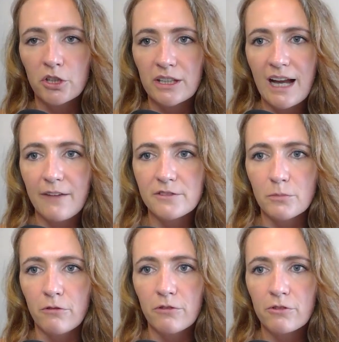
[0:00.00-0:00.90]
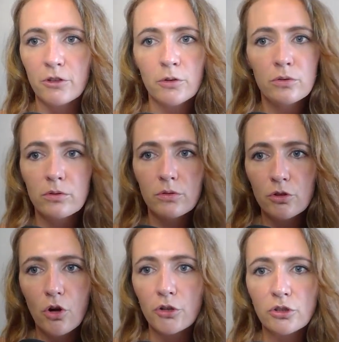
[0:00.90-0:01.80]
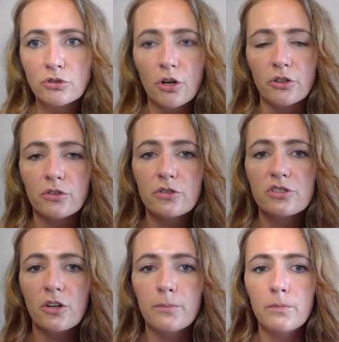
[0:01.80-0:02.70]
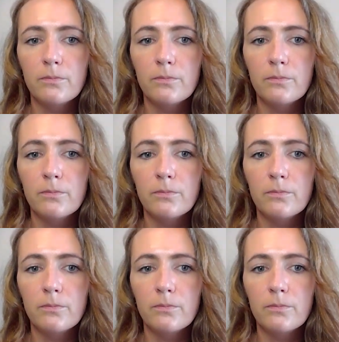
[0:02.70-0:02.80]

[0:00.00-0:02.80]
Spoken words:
you're going to have to move through? No, you don't. So